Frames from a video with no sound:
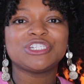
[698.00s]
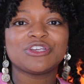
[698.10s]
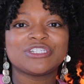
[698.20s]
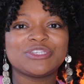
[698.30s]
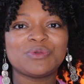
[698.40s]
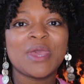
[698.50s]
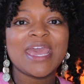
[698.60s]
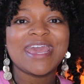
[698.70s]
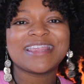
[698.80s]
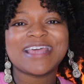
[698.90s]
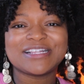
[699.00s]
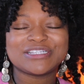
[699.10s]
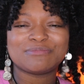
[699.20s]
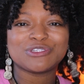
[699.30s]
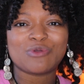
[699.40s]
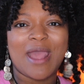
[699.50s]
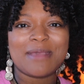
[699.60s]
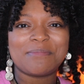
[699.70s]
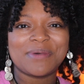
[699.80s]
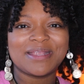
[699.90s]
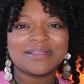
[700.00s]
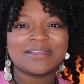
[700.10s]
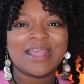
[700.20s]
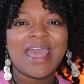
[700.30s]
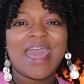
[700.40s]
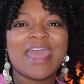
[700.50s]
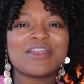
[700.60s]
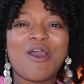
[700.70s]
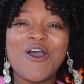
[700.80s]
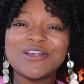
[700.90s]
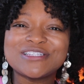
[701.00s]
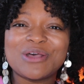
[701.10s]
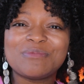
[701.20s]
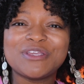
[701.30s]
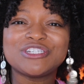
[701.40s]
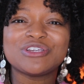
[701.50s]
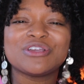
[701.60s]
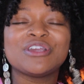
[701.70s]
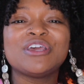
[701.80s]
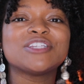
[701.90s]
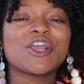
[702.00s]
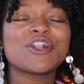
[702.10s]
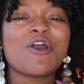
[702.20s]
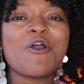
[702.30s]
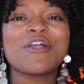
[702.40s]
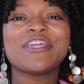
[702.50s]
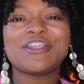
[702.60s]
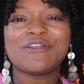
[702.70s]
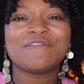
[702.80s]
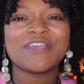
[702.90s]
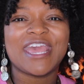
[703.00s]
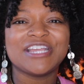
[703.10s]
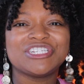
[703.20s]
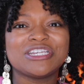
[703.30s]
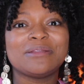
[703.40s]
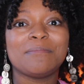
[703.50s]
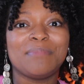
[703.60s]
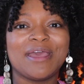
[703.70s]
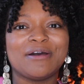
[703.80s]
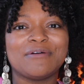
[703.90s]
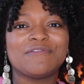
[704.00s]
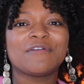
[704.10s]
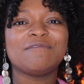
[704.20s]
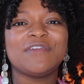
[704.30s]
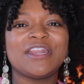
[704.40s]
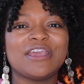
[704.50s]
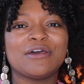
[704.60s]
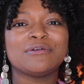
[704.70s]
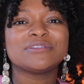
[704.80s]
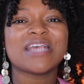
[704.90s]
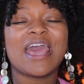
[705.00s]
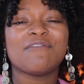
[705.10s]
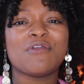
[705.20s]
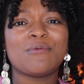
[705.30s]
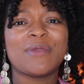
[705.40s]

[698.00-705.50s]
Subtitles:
sure to hit that subscribe button and also be sure to turn on the notification bell for videos every